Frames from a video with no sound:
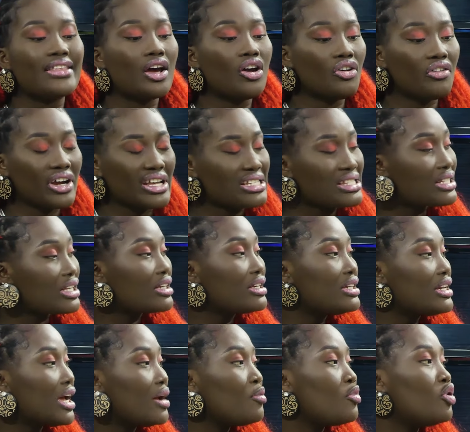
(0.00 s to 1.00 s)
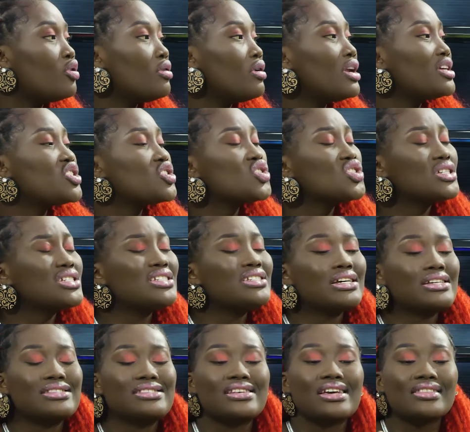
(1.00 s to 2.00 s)
Diamond, she shouldn't just take
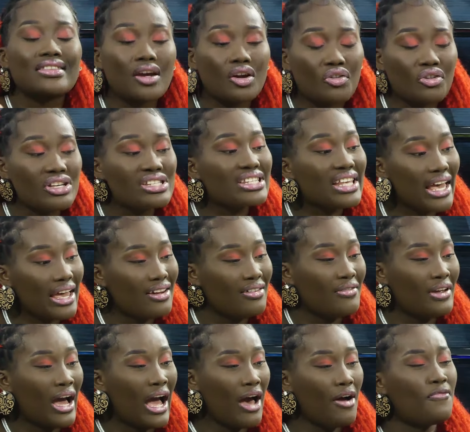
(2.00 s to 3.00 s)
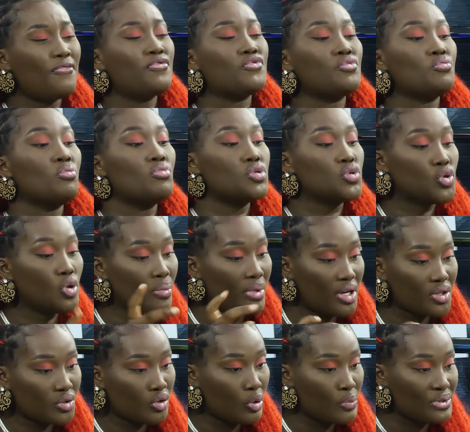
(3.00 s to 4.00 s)
the risk and have too much hope,
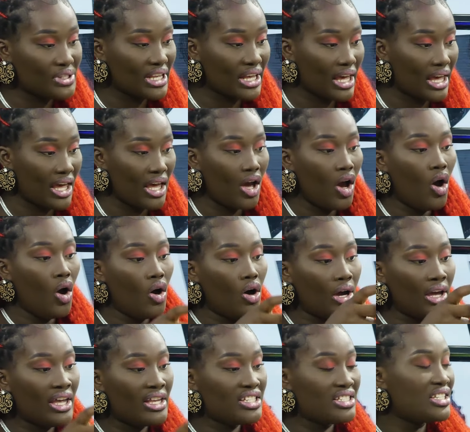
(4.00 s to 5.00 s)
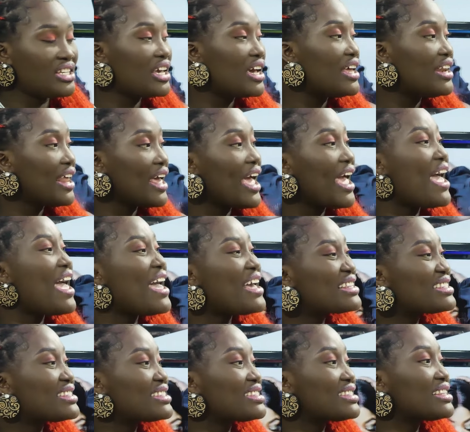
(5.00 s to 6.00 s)
say. She and the ex
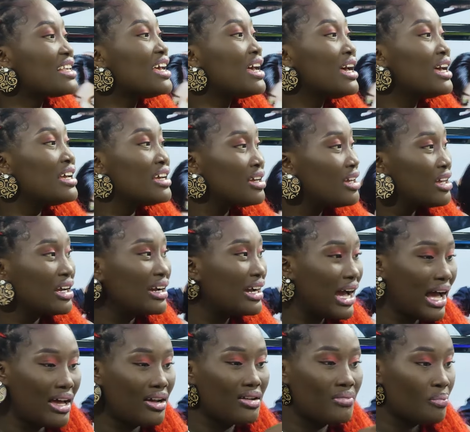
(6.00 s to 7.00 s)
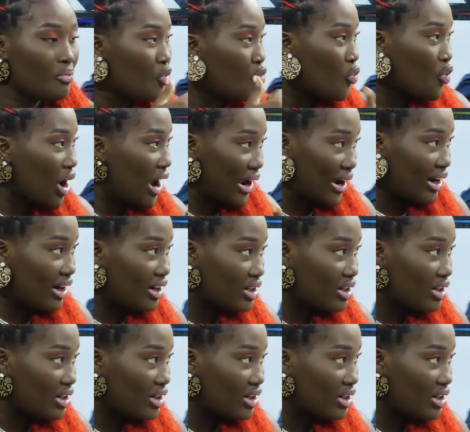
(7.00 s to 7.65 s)
can work. Mm-hmm.